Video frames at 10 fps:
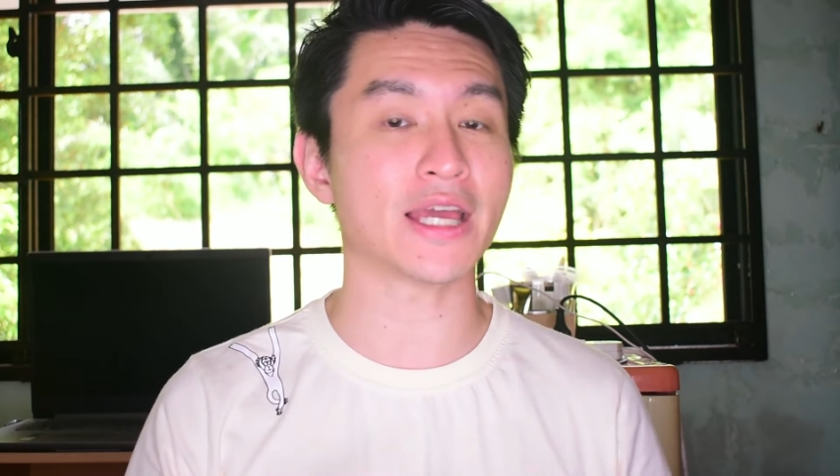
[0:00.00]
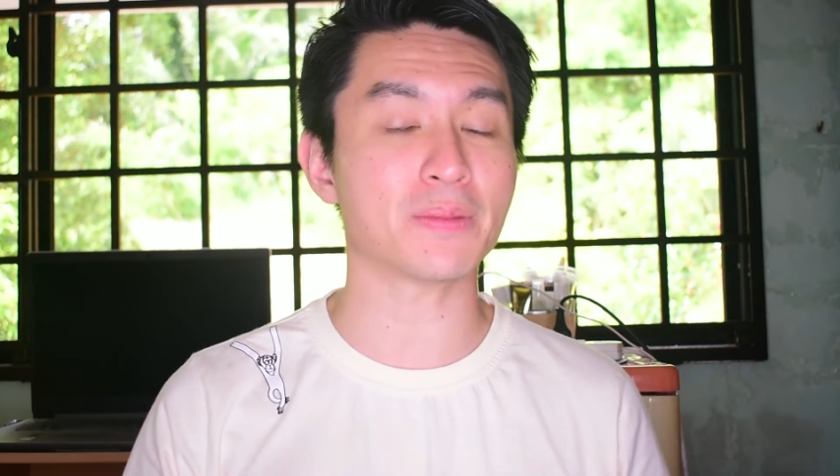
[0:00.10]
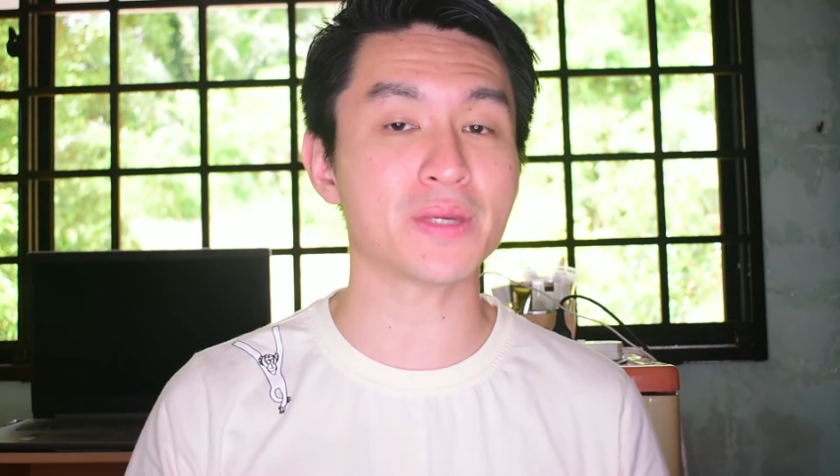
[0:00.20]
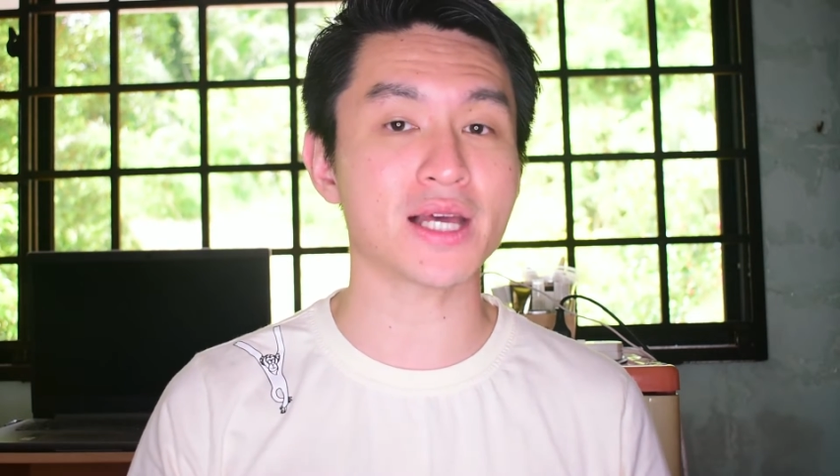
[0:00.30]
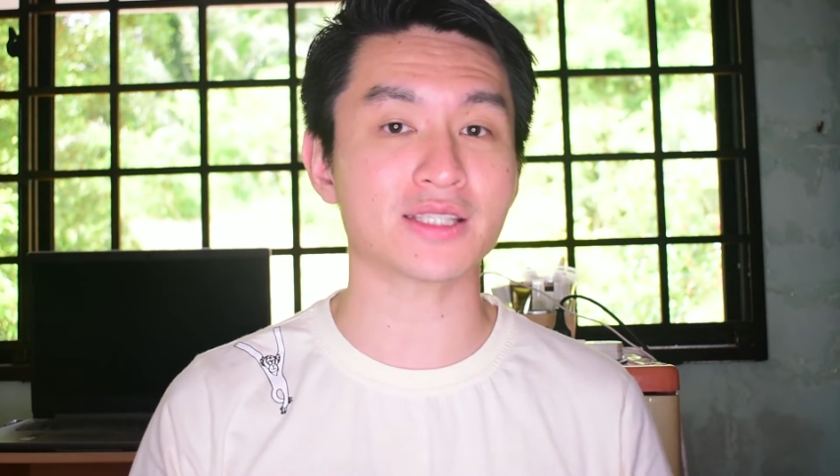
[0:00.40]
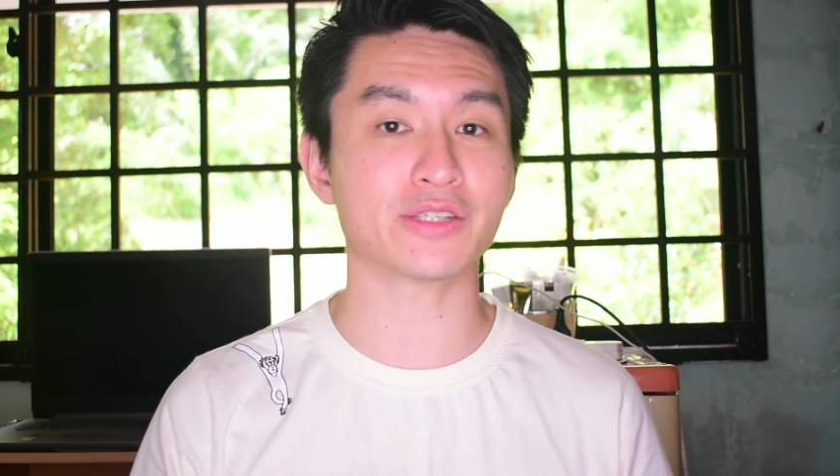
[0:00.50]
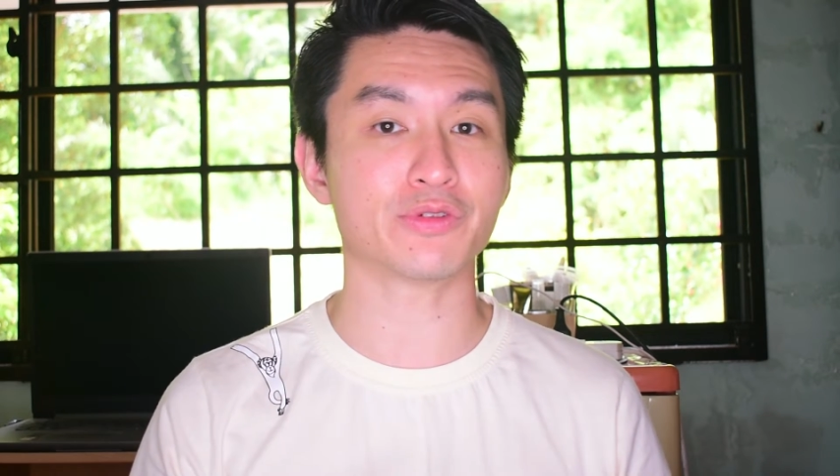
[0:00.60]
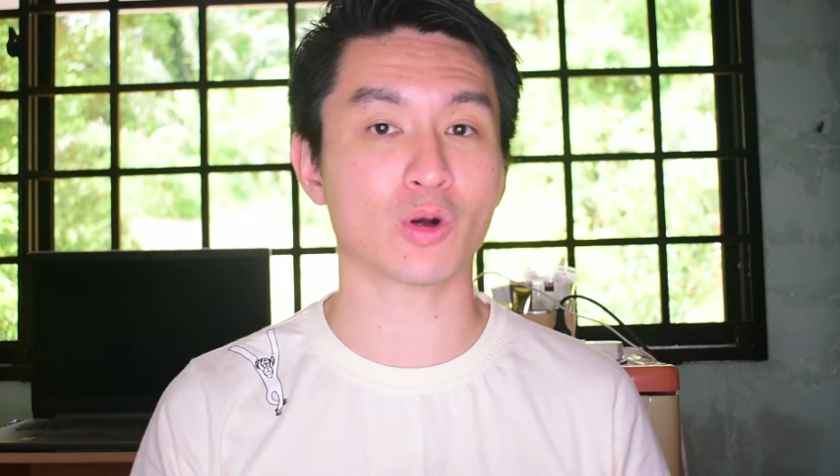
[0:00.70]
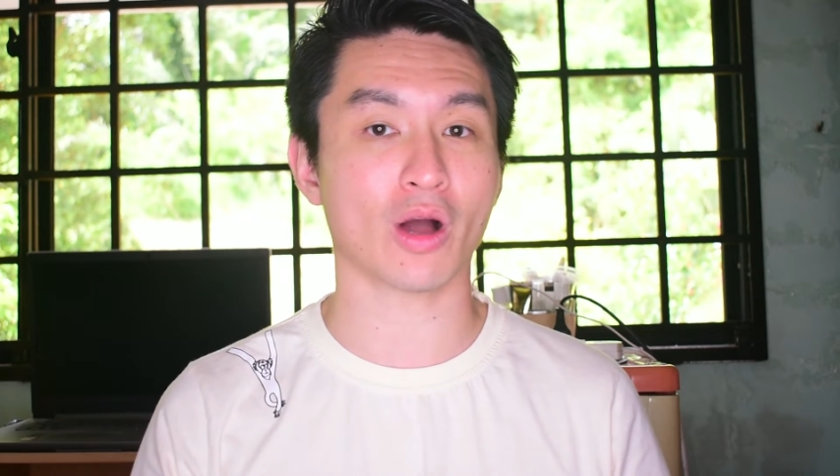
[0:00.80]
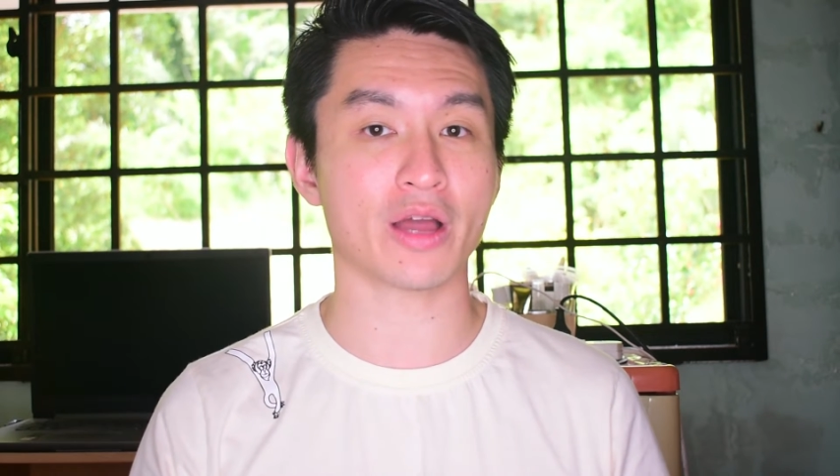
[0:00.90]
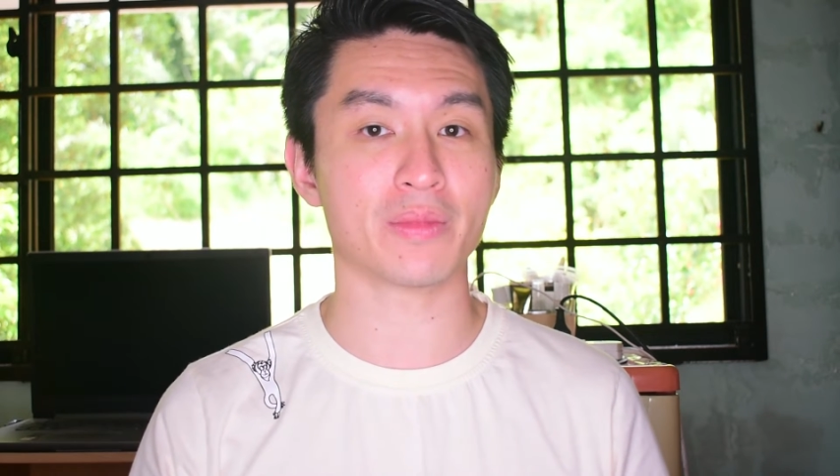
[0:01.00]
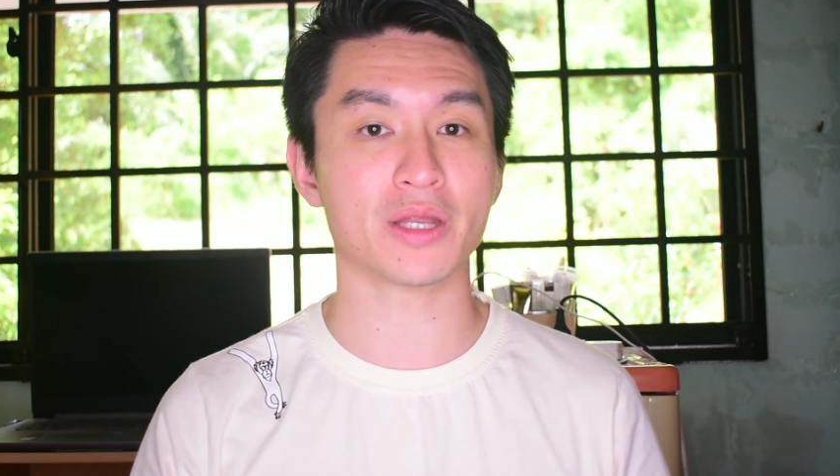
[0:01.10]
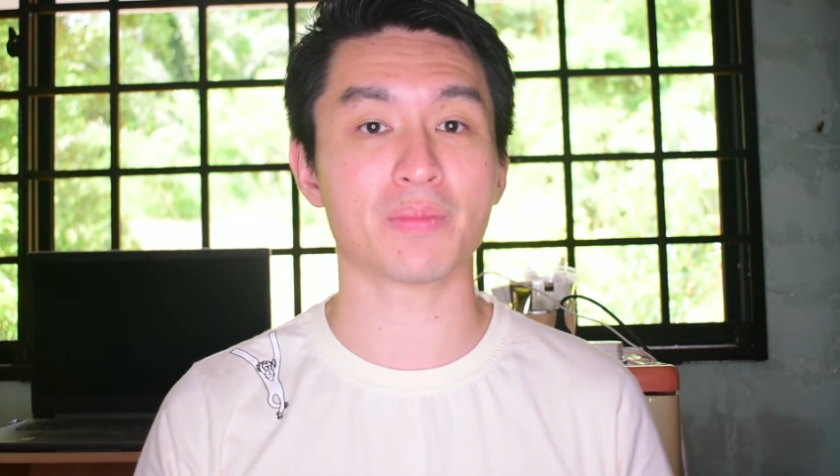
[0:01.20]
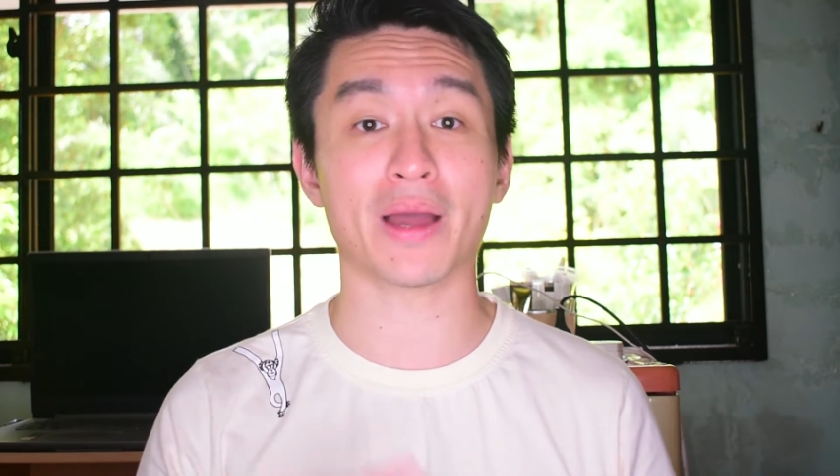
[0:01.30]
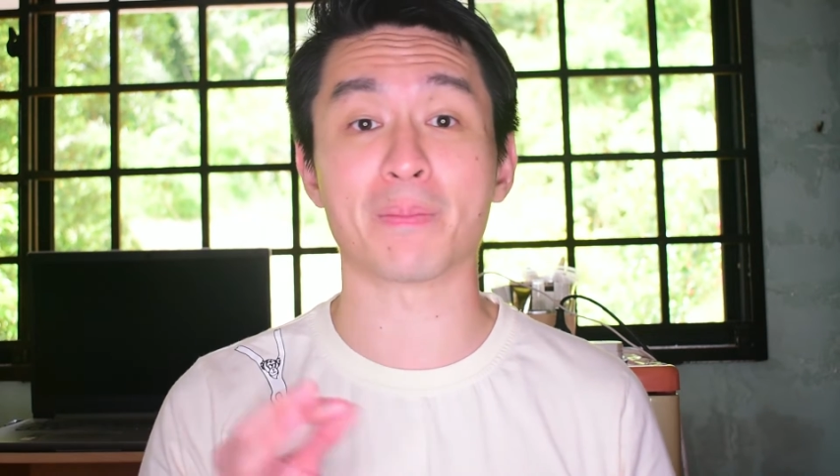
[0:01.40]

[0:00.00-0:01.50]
ABSD requirement by